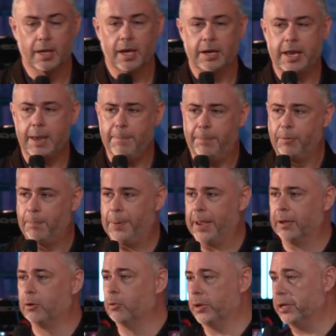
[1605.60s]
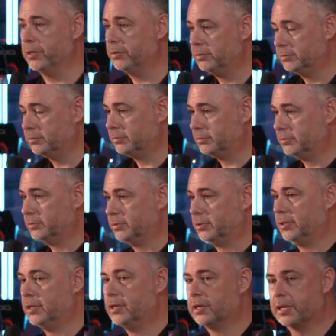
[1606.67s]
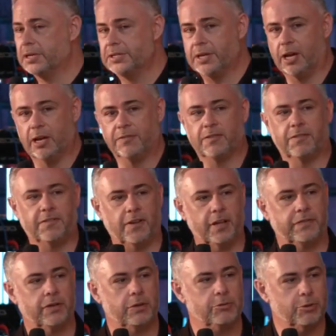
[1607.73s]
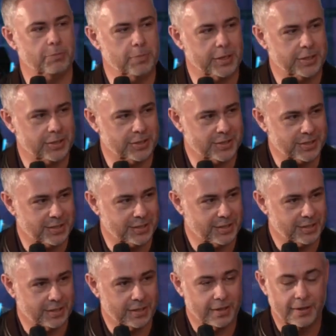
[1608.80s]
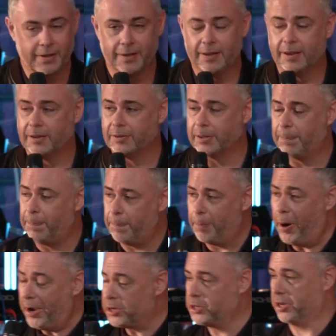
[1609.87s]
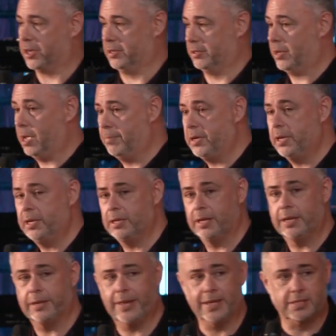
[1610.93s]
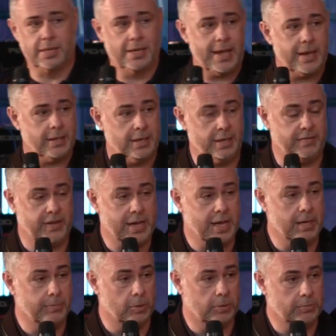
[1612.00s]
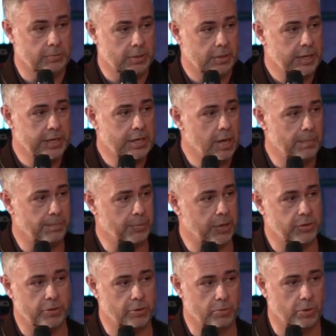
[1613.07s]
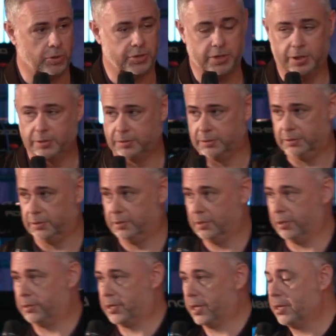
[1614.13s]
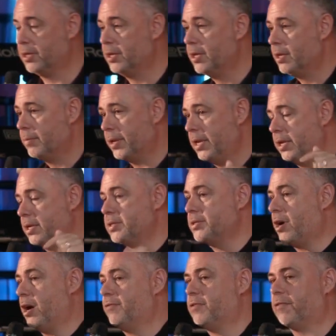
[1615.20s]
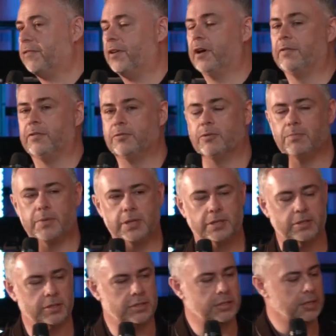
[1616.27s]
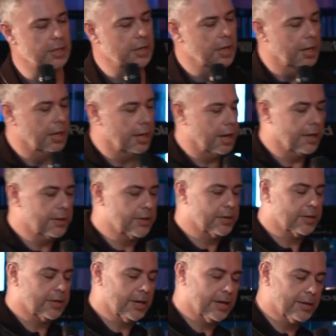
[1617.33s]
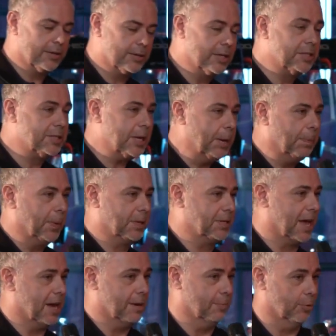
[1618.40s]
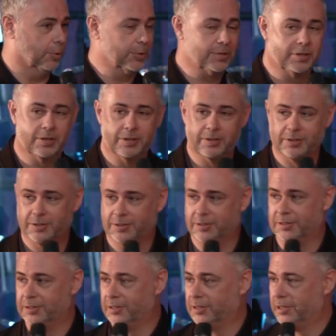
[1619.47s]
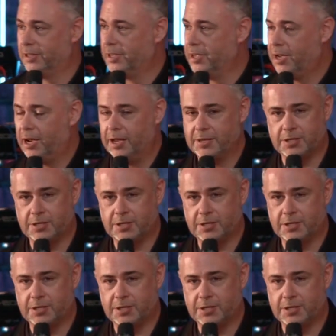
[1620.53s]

An emperor penguin can dive to 500 meters. The pressure, I mean, he, he, that's a land living animal. He can't breathe underwater, okay? But he can dive to 500 meters. The, the deepest animals that's